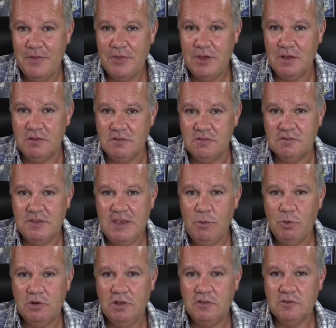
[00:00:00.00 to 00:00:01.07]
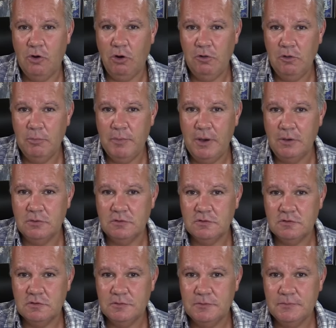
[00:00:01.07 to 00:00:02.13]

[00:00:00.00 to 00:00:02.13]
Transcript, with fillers: and see what he's all about.